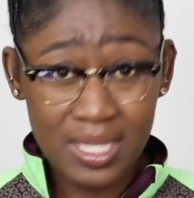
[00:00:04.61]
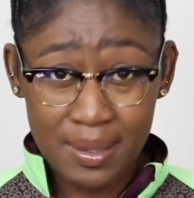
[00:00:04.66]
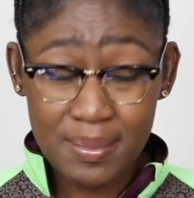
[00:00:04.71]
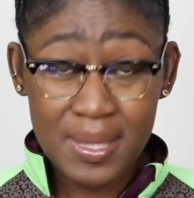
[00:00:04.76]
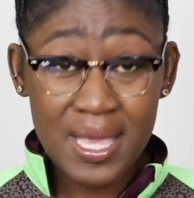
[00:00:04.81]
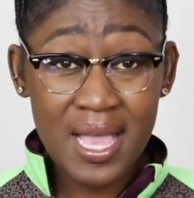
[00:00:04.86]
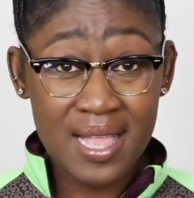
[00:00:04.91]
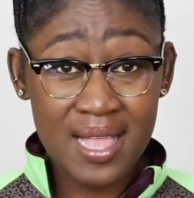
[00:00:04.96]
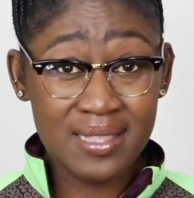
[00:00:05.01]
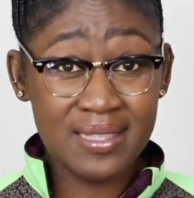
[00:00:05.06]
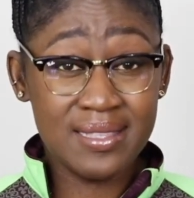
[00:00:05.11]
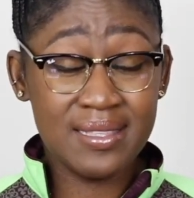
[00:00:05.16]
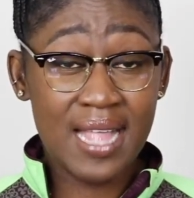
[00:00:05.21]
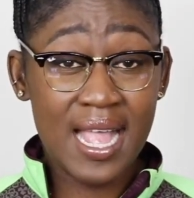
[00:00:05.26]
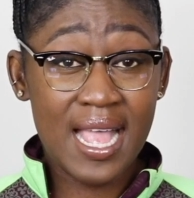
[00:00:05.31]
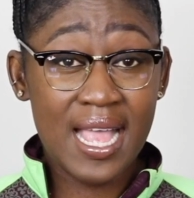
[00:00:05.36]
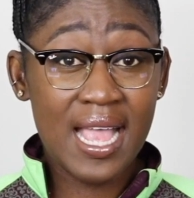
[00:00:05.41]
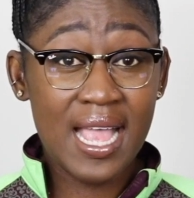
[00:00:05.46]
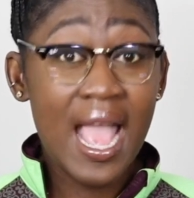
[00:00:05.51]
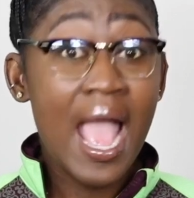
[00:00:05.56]

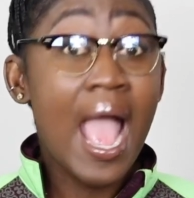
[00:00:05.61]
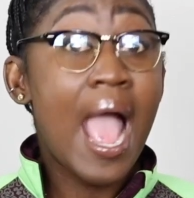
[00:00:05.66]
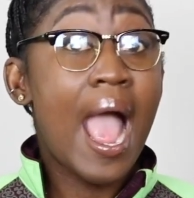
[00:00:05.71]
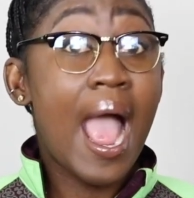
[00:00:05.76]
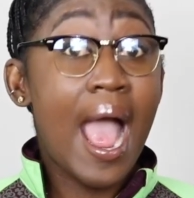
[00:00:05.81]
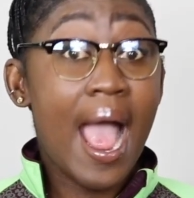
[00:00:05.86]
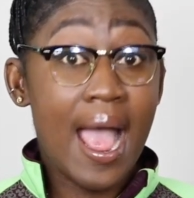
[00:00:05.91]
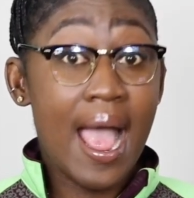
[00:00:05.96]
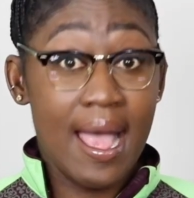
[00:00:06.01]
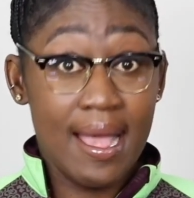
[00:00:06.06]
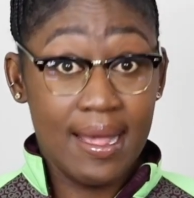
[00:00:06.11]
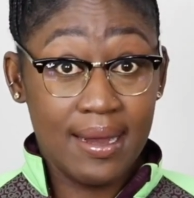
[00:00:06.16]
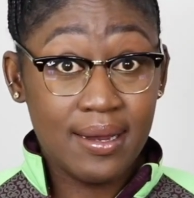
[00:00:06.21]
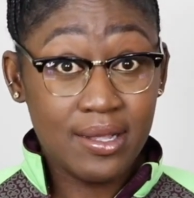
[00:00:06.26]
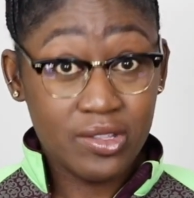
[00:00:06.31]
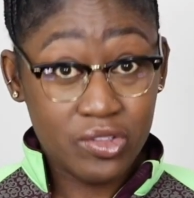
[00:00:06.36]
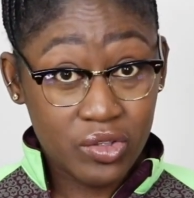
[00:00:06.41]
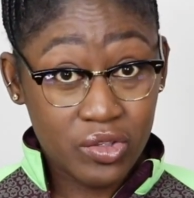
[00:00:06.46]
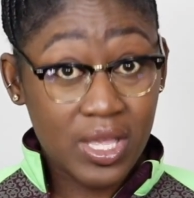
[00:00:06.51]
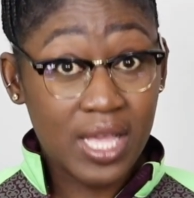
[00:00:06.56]
Beyonce, I
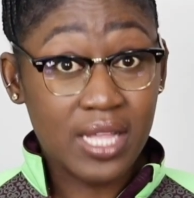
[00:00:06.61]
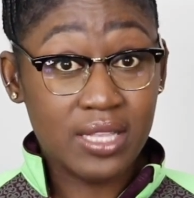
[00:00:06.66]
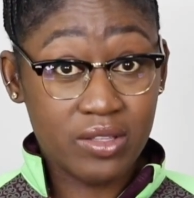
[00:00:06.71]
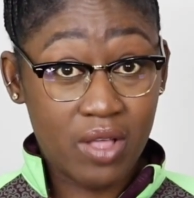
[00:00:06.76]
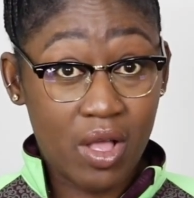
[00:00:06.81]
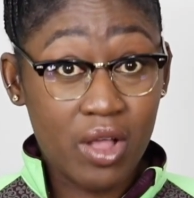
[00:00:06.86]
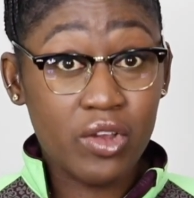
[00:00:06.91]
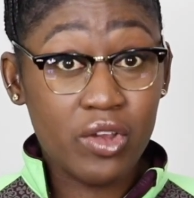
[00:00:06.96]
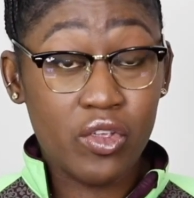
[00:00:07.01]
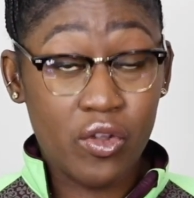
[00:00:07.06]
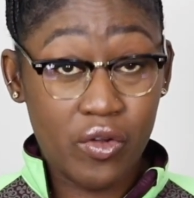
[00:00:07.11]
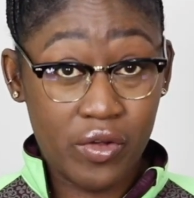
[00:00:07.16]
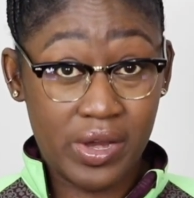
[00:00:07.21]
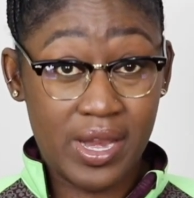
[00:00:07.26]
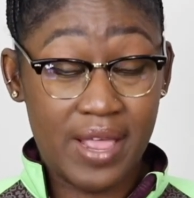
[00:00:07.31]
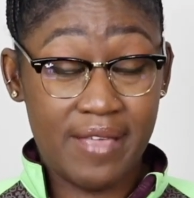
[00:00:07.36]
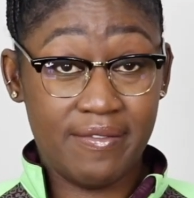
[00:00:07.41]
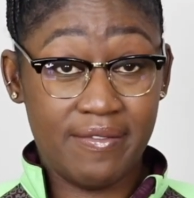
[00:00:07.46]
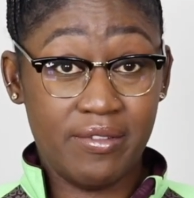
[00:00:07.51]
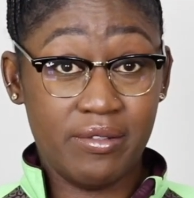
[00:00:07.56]
need to get on your
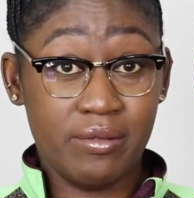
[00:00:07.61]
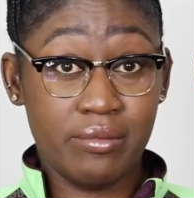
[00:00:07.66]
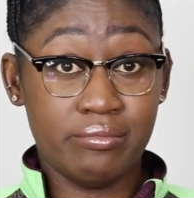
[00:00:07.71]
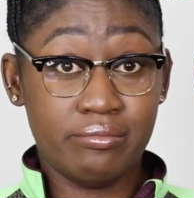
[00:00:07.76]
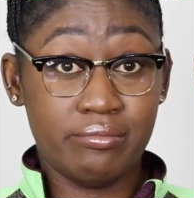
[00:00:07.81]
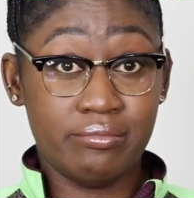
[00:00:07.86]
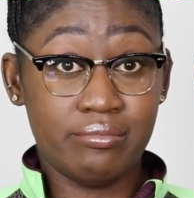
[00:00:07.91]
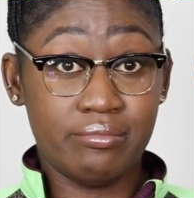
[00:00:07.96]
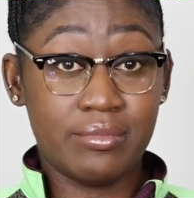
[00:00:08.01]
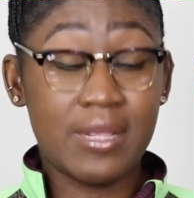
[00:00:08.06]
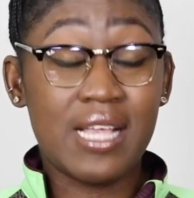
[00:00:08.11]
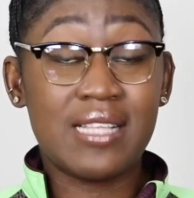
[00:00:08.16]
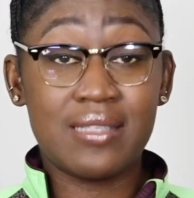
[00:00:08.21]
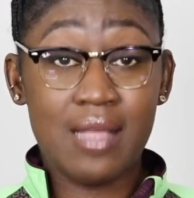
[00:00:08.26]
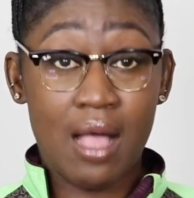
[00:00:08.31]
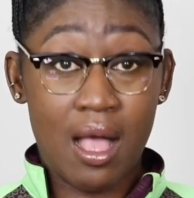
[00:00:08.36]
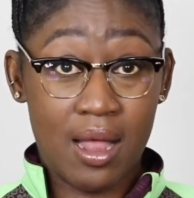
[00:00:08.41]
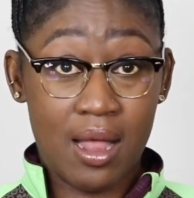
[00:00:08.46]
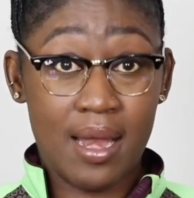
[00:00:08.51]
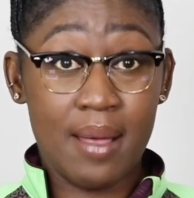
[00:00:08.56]
level. That's
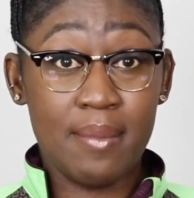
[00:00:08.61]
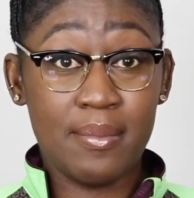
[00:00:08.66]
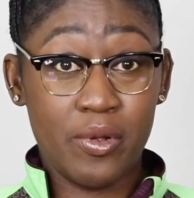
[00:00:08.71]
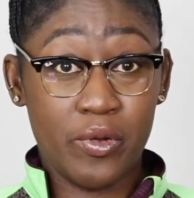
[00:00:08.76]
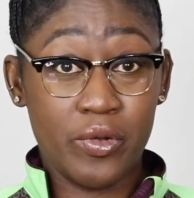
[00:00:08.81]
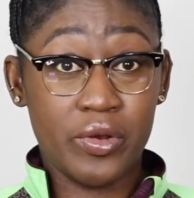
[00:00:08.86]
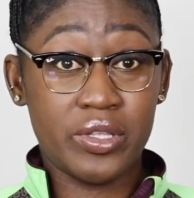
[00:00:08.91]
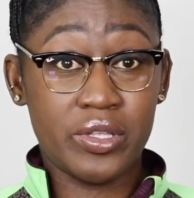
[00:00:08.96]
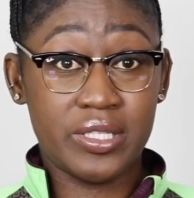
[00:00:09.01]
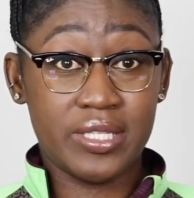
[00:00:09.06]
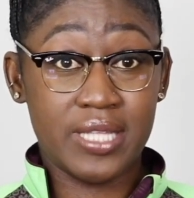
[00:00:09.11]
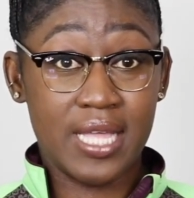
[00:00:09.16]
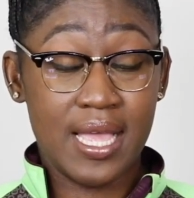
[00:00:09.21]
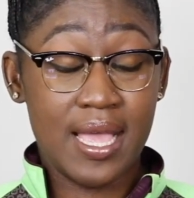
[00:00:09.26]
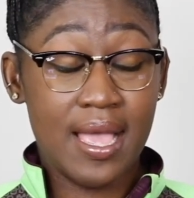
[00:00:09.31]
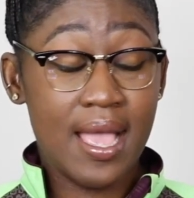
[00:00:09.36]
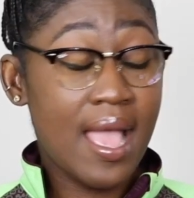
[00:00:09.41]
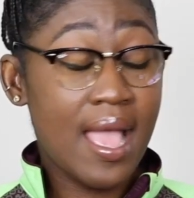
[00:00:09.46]
all I'm gonna say.